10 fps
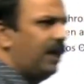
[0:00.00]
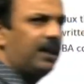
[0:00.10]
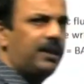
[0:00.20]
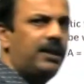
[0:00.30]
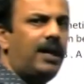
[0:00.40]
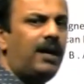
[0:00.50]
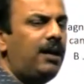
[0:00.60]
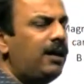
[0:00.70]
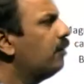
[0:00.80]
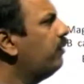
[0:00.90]
Here
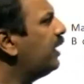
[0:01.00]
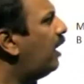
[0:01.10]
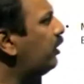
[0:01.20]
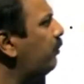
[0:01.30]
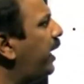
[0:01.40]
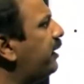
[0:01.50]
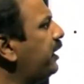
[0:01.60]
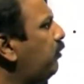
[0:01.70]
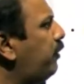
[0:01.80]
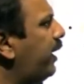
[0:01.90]
we have the
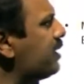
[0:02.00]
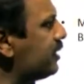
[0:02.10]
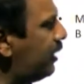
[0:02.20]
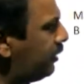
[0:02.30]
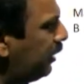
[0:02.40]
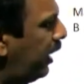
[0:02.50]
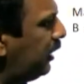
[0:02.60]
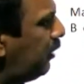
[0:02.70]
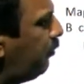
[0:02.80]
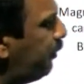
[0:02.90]
magnetic flux, and
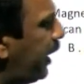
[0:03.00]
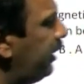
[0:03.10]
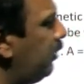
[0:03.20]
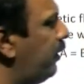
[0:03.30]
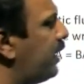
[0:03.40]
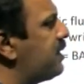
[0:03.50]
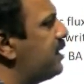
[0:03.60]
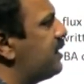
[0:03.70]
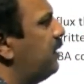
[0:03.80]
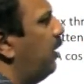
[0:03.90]
the magnetic flux is
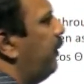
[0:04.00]
given